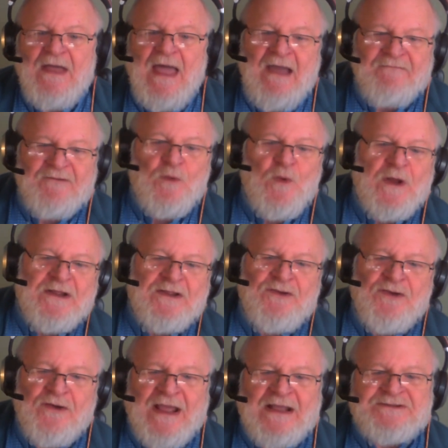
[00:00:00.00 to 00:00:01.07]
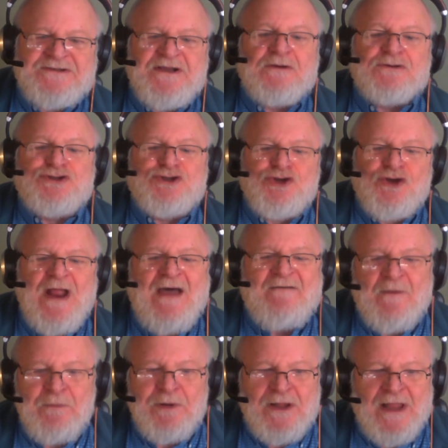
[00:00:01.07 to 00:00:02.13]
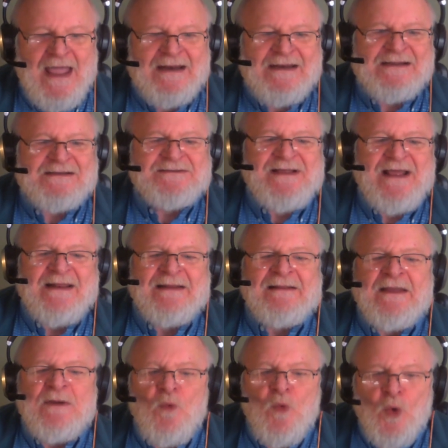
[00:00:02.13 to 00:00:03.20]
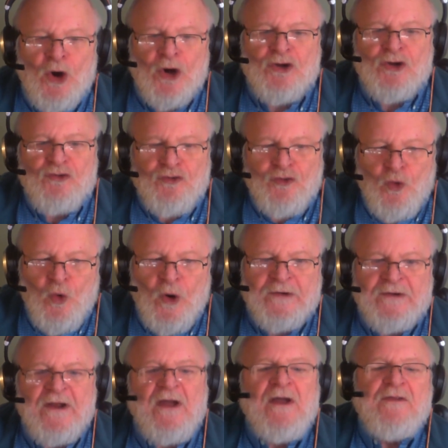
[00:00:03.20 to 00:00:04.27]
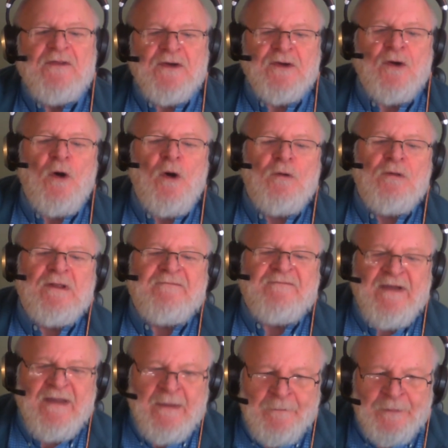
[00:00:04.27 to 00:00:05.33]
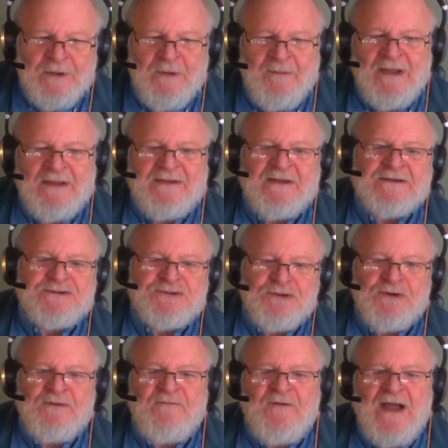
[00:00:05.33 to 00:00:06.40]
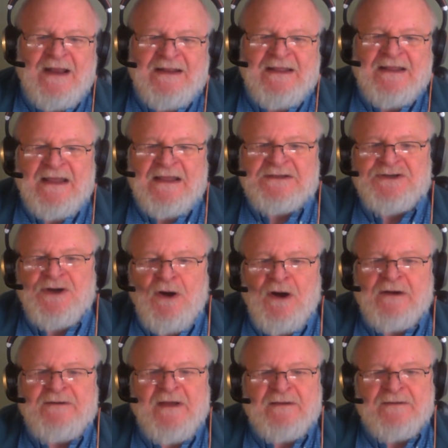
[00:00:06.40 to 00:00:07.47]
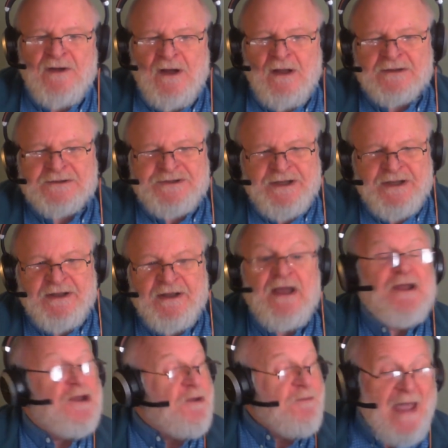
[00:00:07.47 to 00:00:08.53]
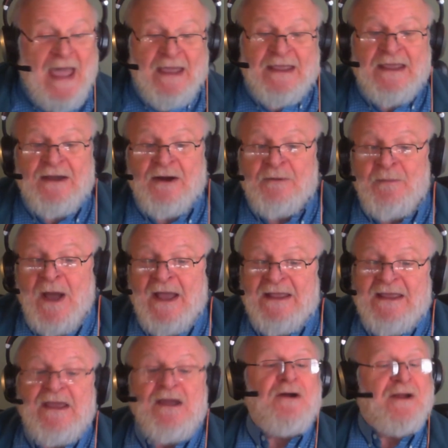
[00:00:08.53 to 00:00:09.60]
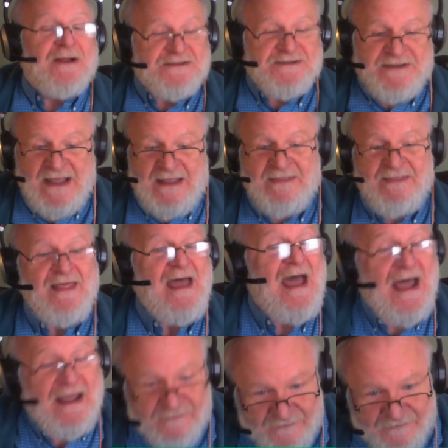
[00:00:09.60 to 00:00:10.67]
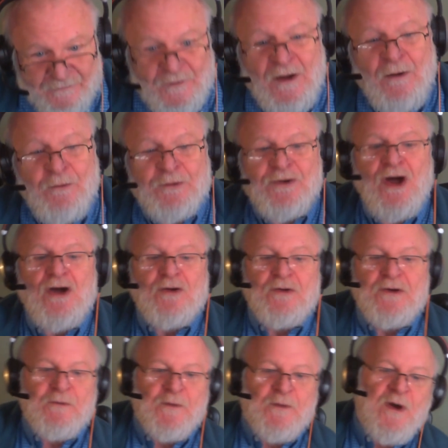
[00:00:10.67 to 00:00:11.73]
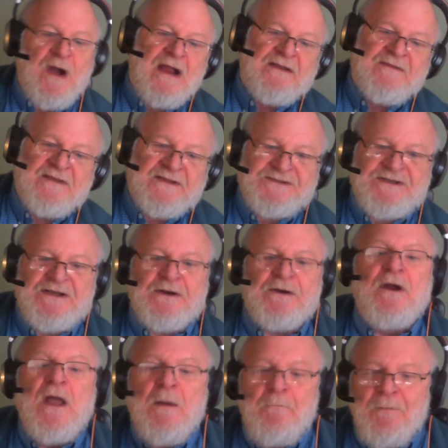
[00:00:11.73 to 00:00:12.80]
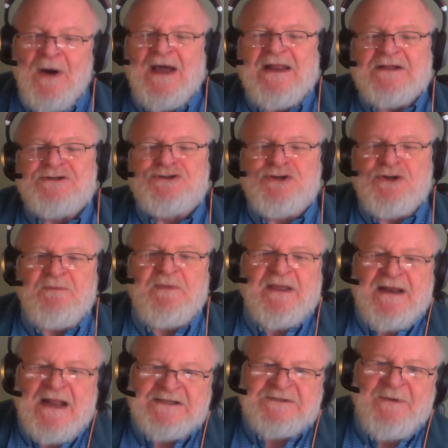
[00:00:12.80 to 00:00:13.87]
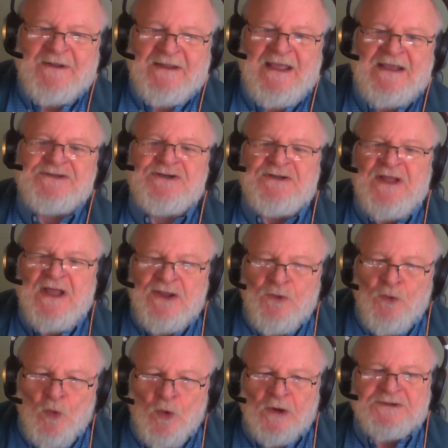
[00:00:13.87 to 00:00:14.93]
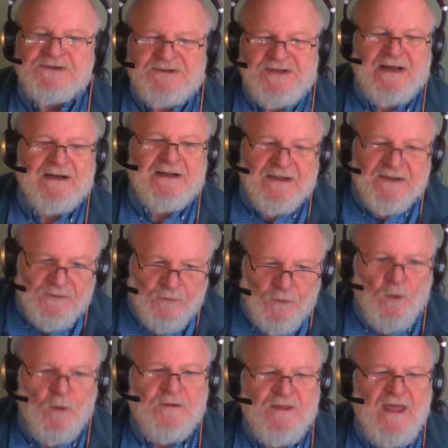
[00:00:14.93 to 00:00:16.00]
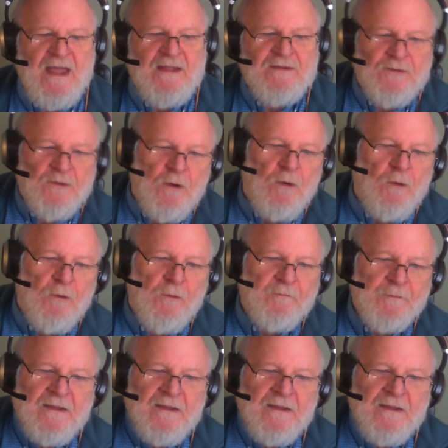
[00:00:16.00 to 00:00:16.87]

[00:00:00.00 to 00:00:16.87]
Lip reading: Everyone in your ACO should have a plan and steadily work toward the goal of implementing certified EHR technology. You may year by year extend that, well, we're not going to require it this year, but it should be an expectation that you work steadily toward that goal.